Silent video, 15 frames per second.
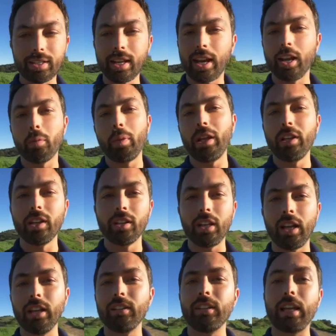a second opinion,
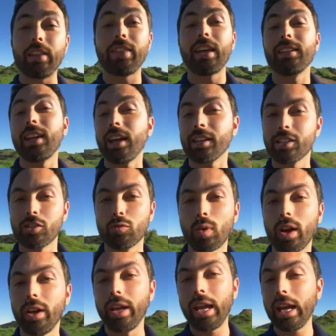and get that test
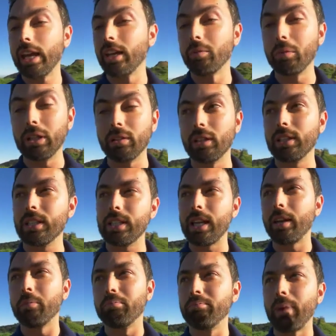run again, but let's
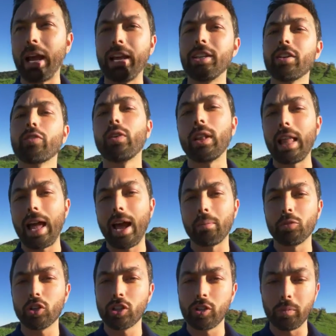say by a different
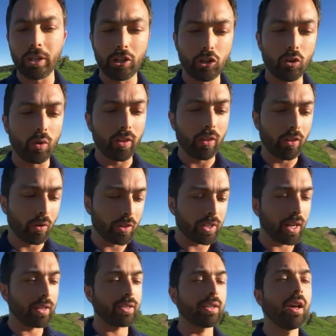lab, just to be sure that those
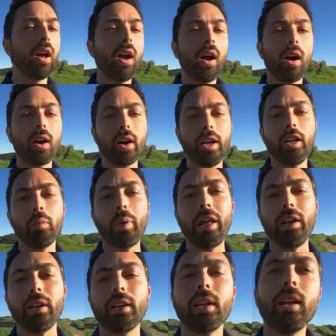tests are
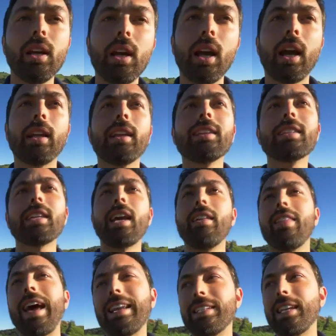independent? And let's
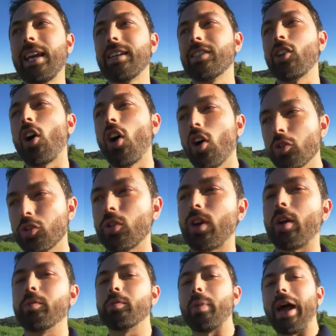say that test also
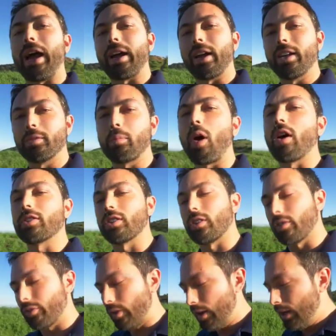comes back as
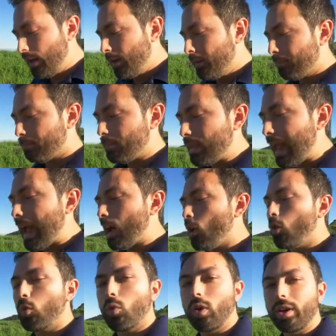positive.
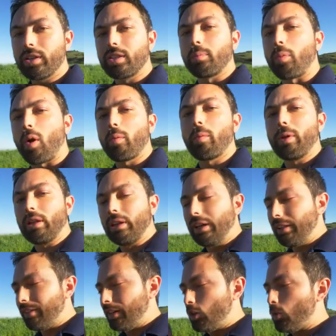Now, what is the
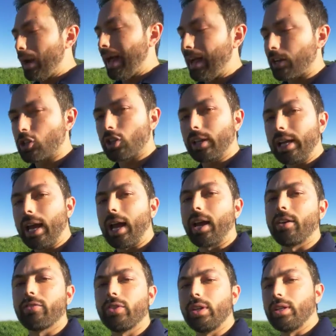probability that you actually
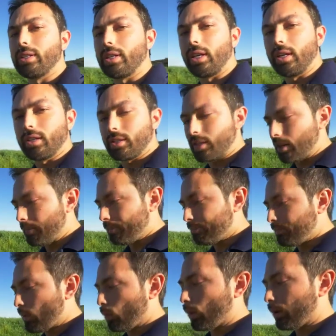have the disease?
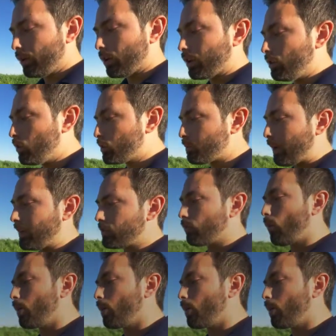Well, you can use Bayes'